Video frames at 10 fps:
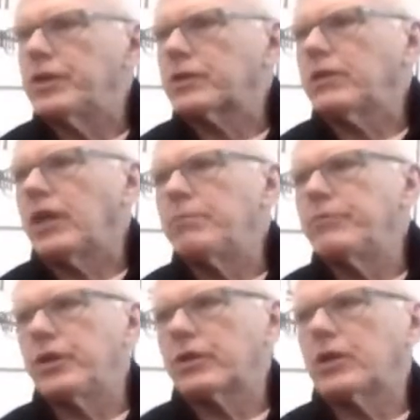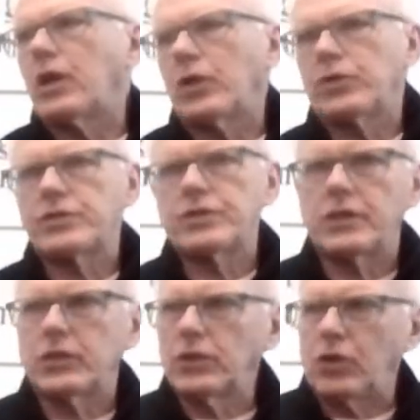their club, their colors,
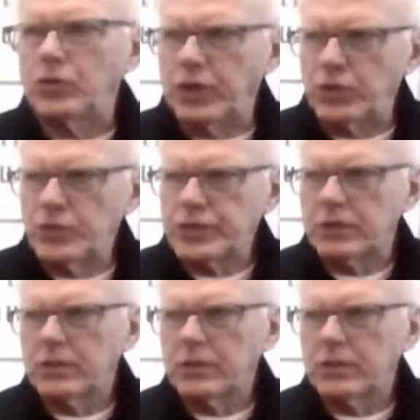their logos,